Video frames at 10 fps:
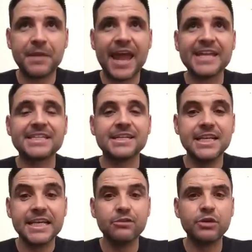it's a
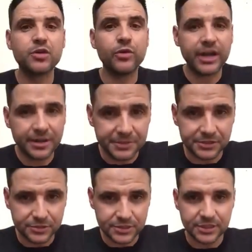legal
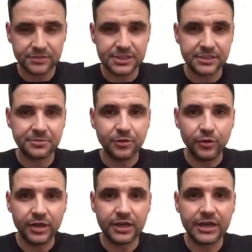requirement to service the
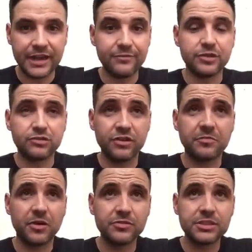boiler every 12
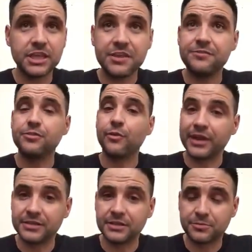months if you're
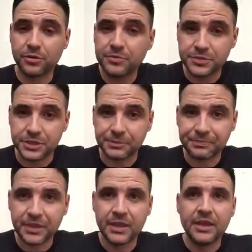renting the property.
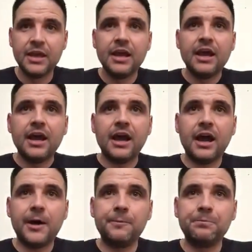
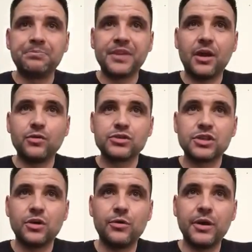
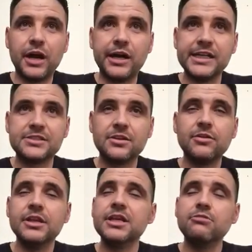Also, it's
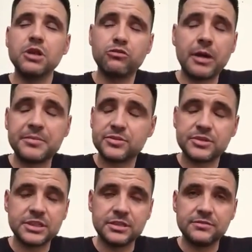not a legal requirement to
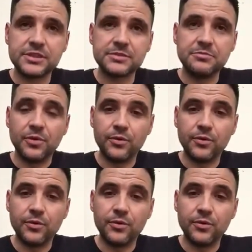service a